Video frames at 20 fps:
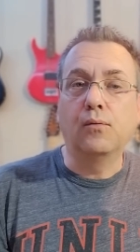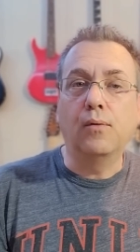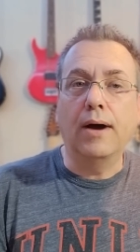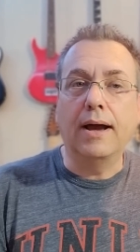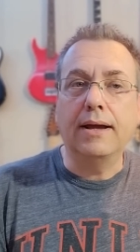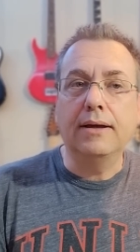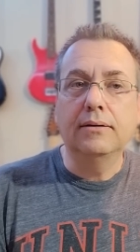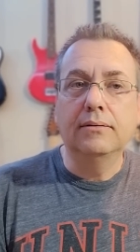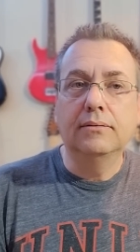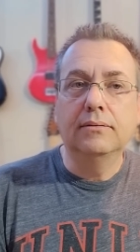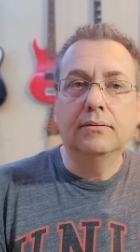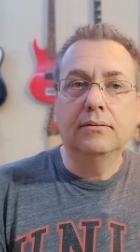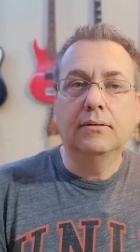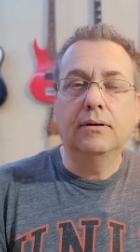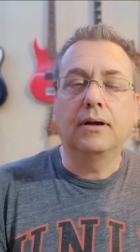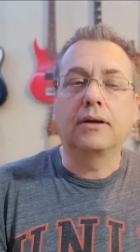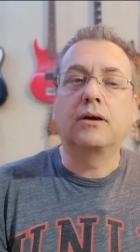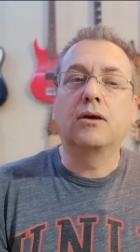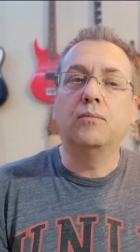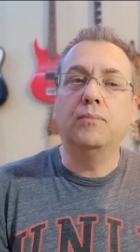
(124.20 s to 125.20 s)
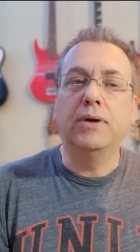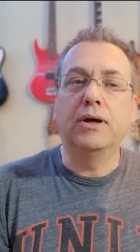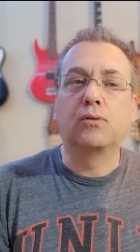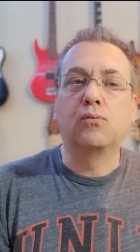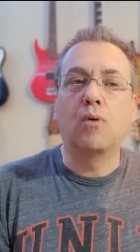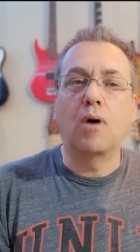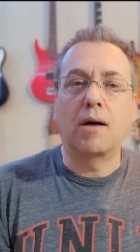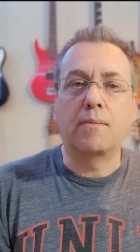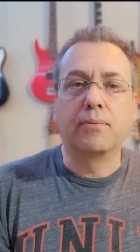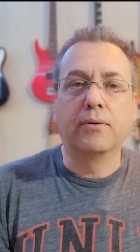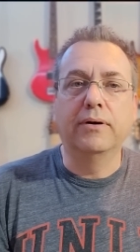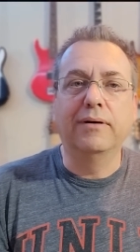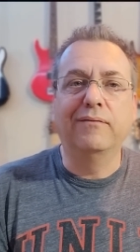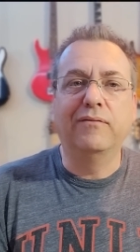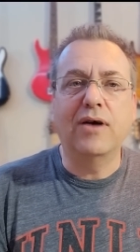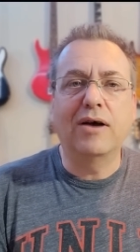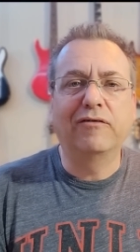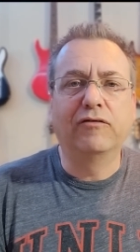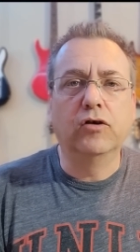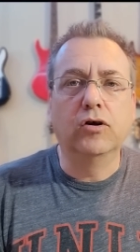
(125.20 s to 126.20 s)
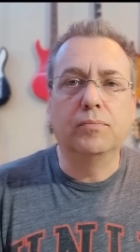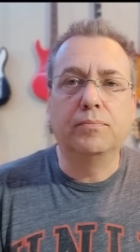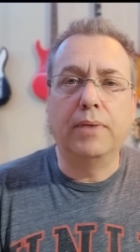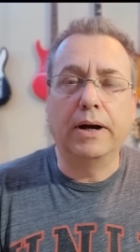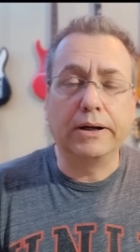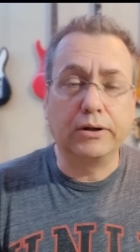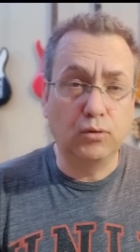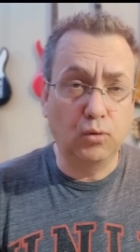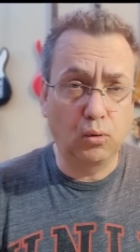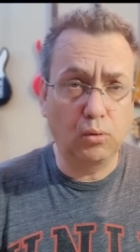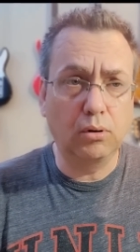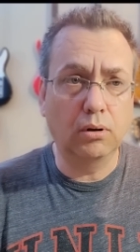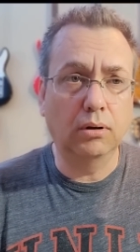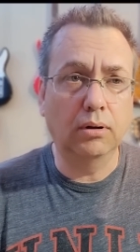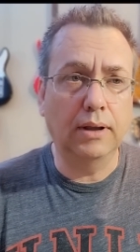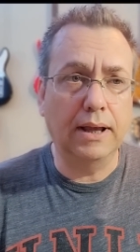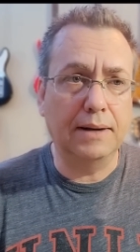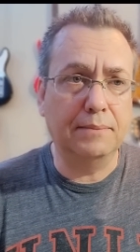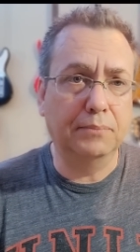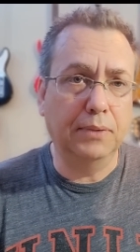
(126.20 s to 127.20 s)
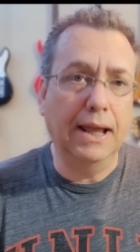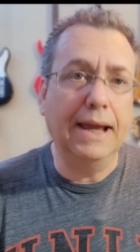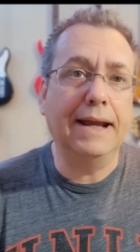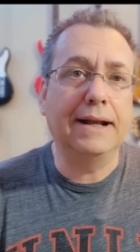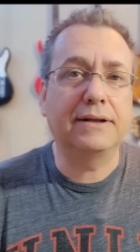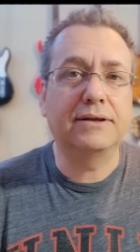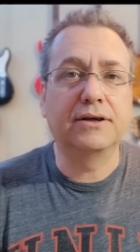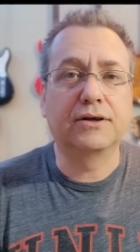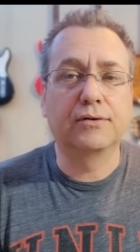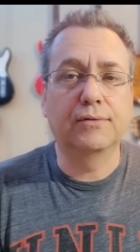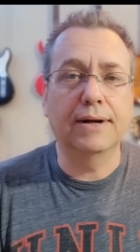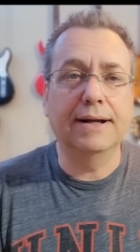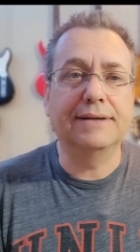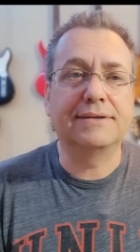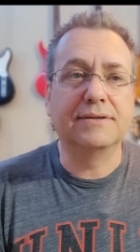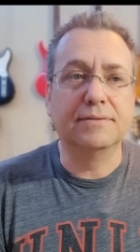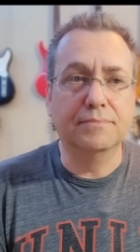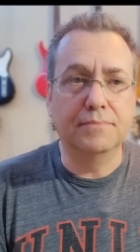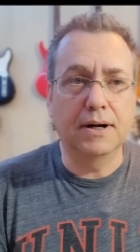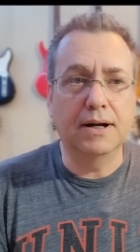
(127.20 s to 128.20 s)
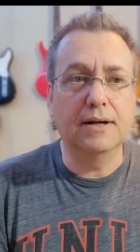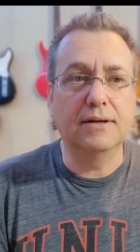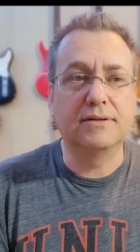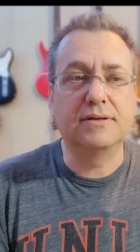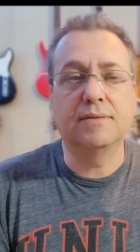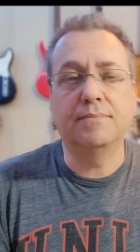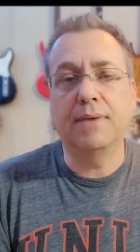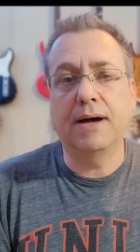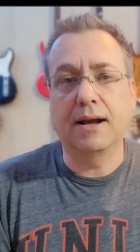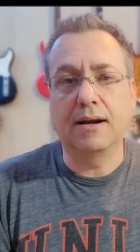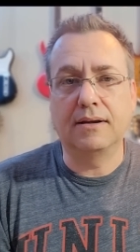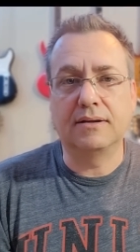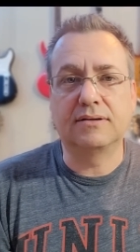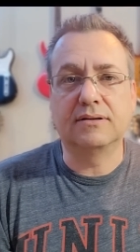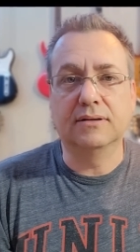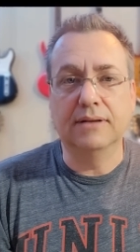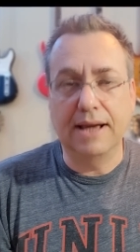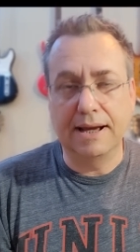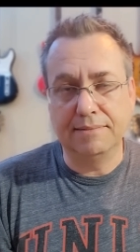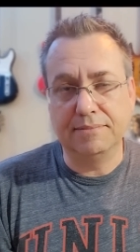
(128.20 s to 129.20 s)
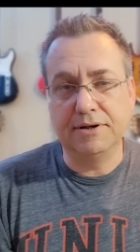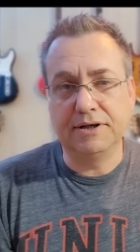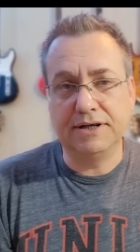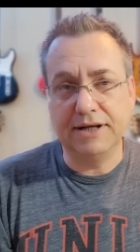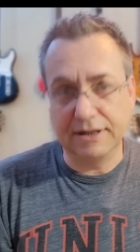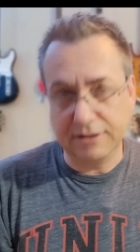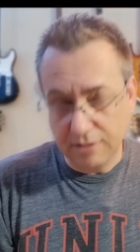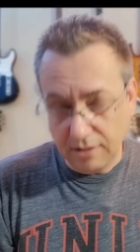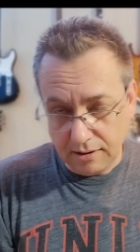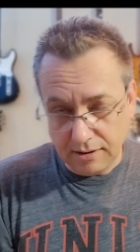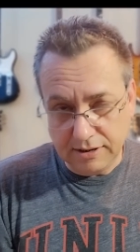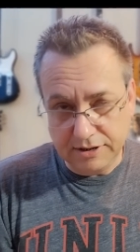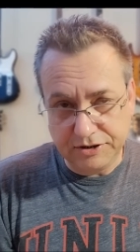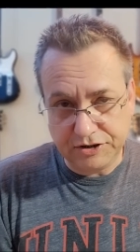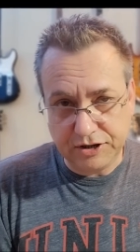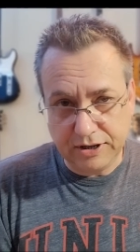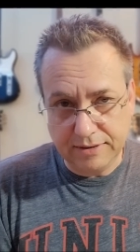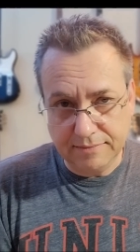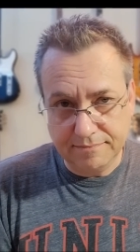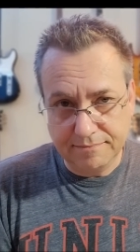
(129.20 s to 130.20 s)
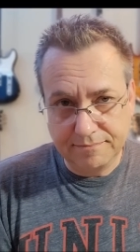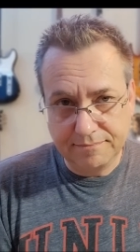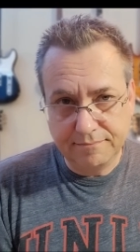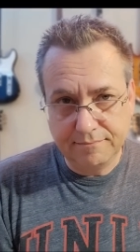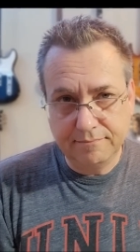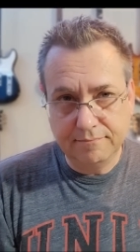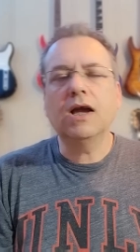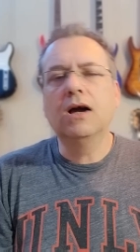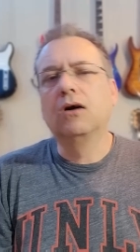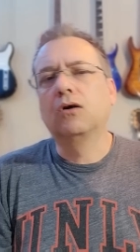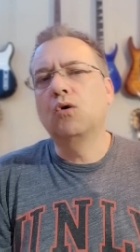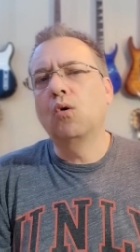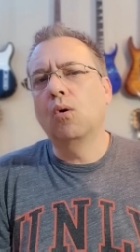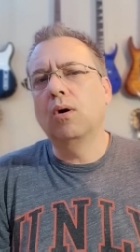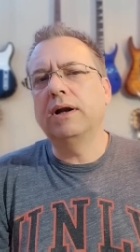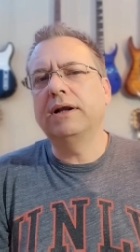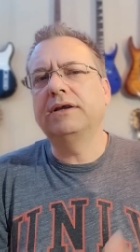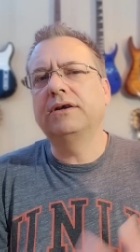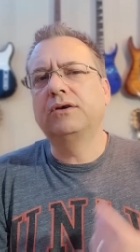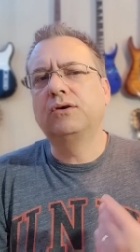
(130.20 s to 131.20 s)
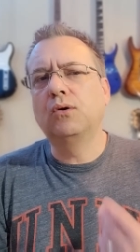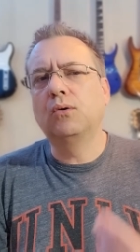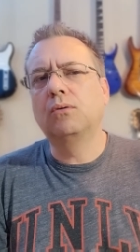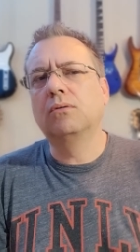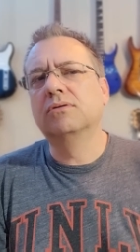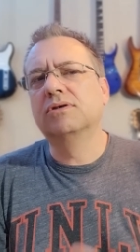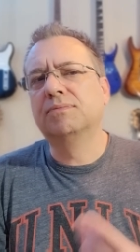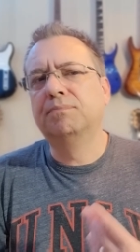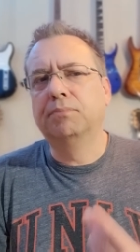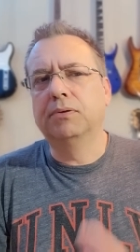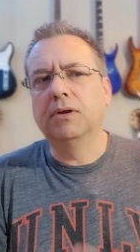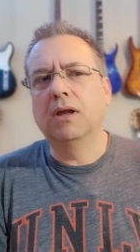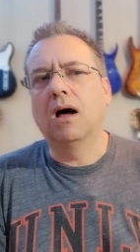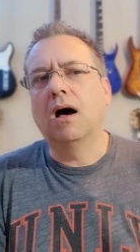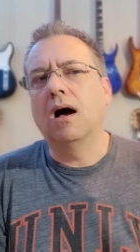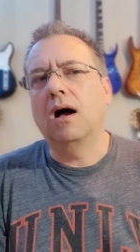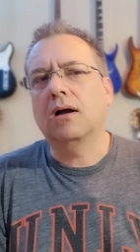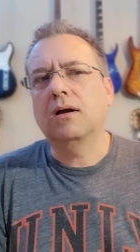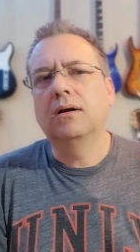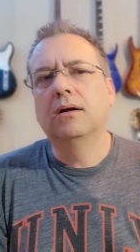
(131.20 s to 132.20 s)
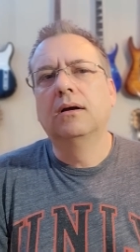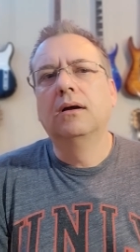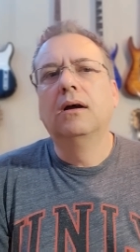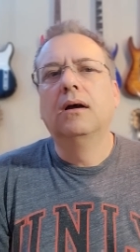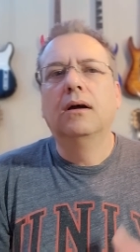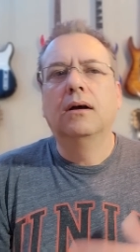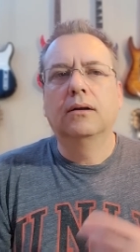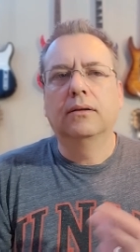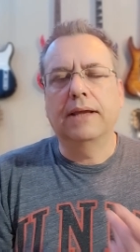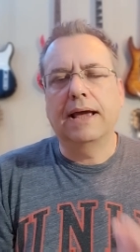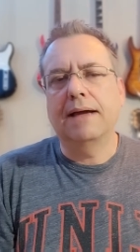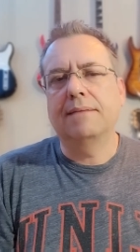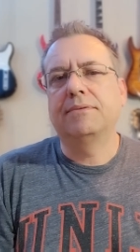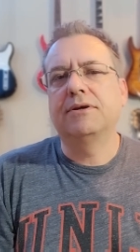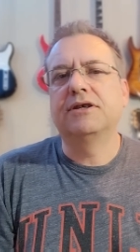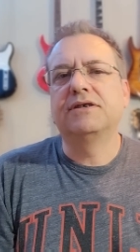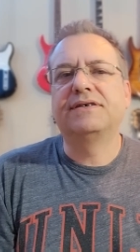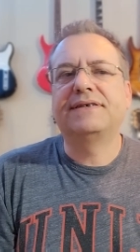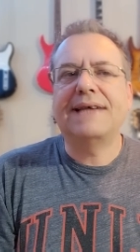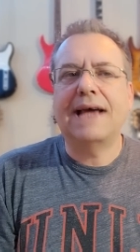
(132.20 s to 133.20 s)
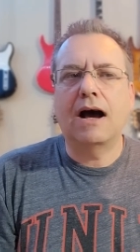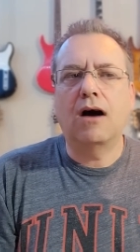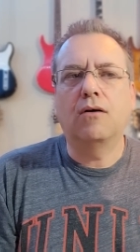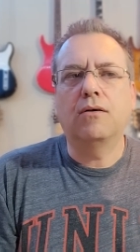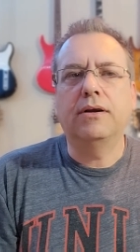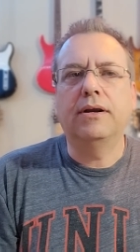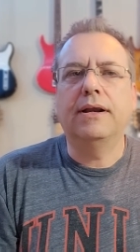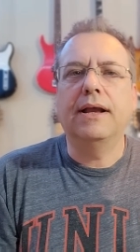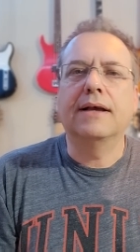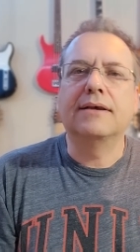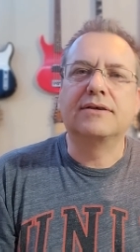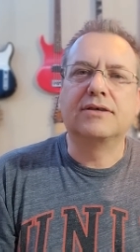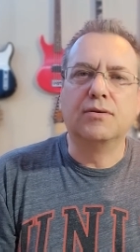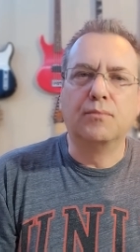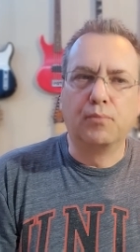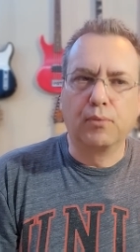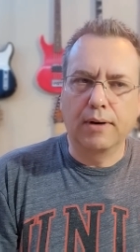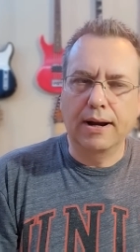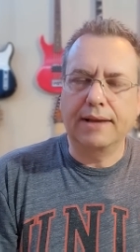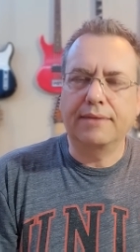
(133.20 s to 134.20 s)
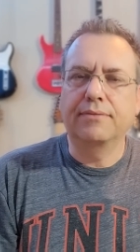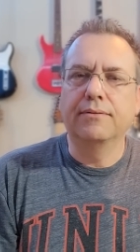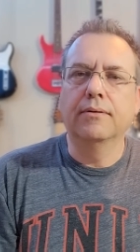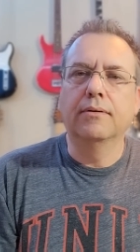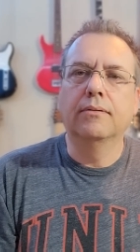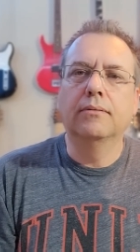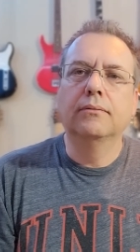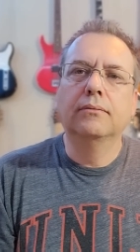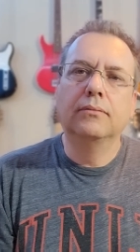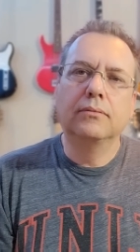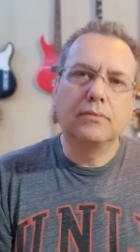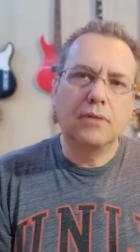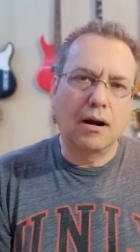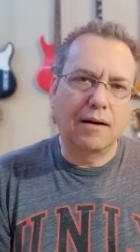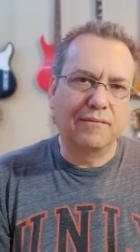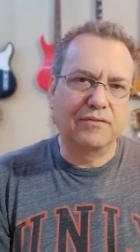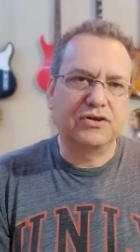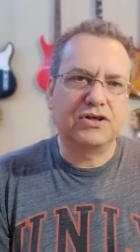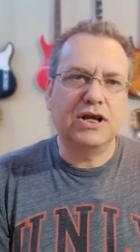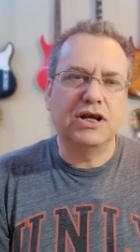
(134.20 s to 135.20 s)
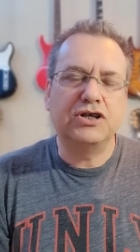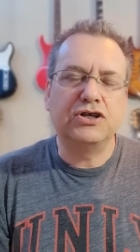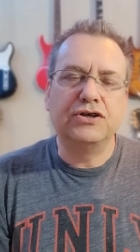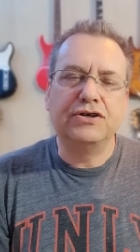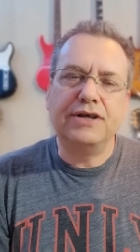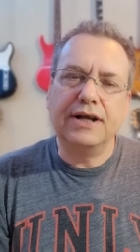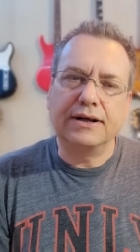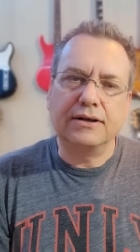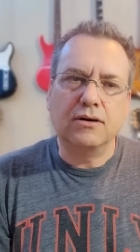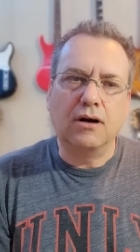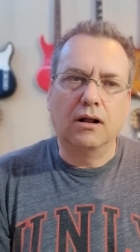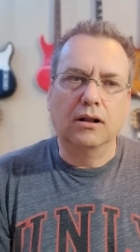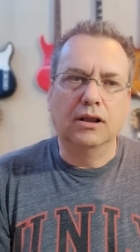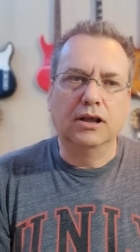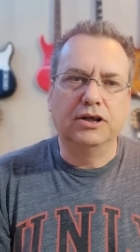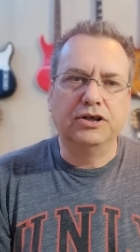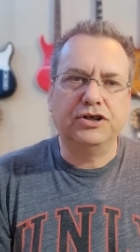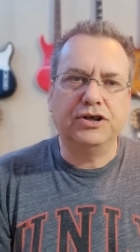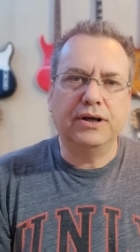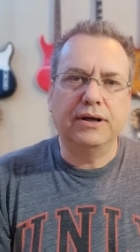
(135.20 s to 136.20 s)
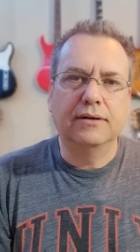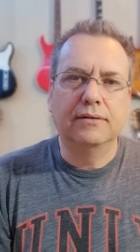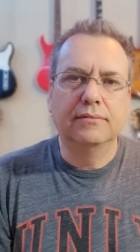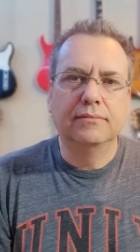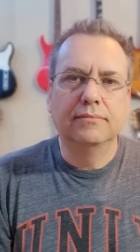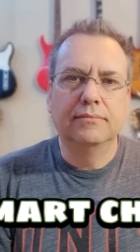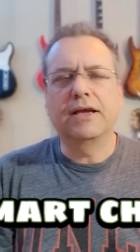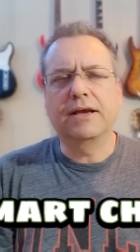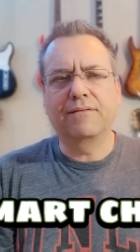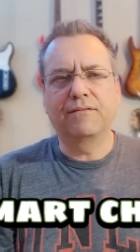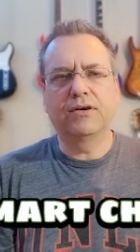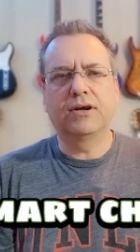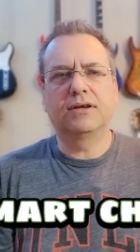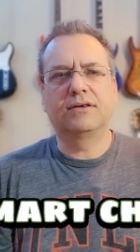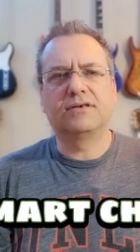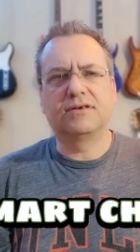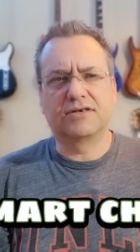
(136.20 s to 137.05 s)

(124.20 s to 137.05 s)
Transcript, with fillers: way, it could be a cooperative effort by Google and Blake to create some buzz about its LaMDA technology. According to Google's blog, LaMDA is touted as the breakthrough conversation technology. Think of it as